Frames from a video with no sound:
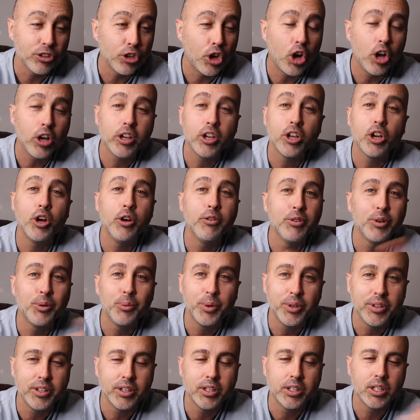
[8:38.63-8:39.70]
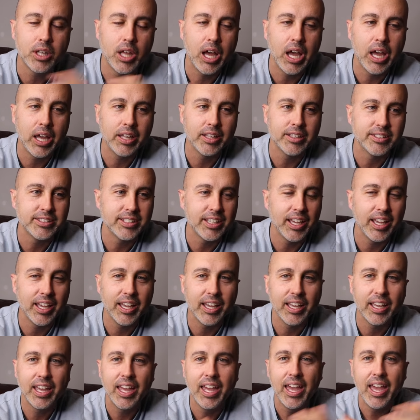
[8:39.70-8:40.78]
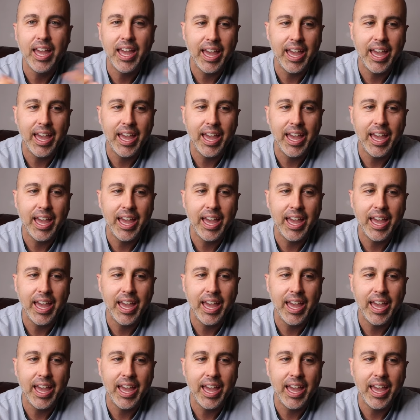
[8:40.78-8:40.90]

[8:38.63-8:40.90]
Talk it over with your client saying,